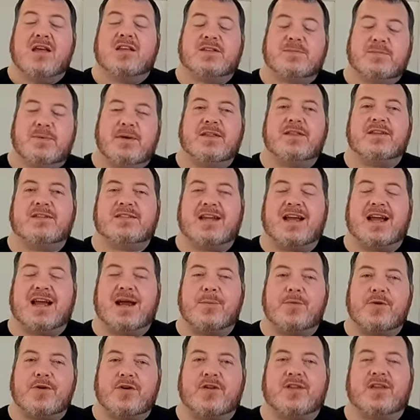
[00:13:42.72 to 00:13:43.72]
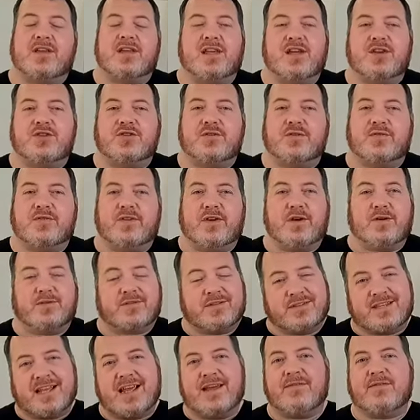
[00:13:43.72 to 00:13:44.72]
Spend the time when you're in the kitchen,
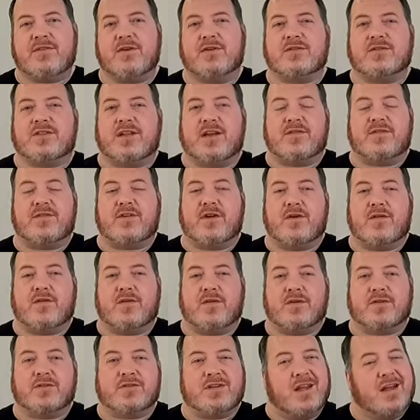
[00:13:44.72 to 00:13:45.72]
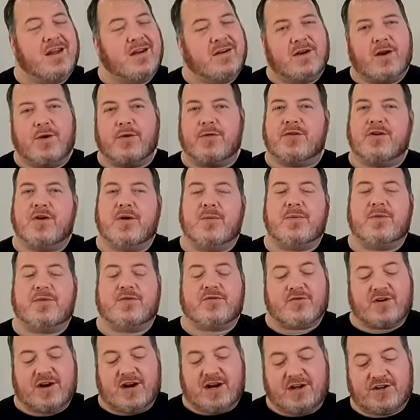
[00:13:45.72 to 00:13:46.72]
folks. Save those leftovers. Don't throw them in the
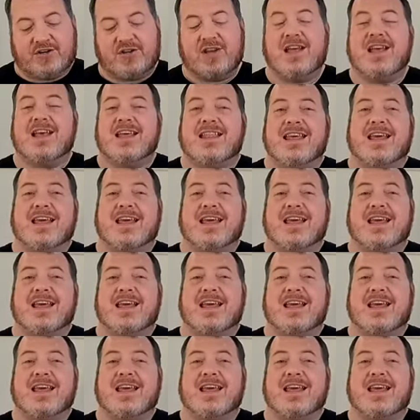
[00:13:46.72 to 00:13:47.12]
trash.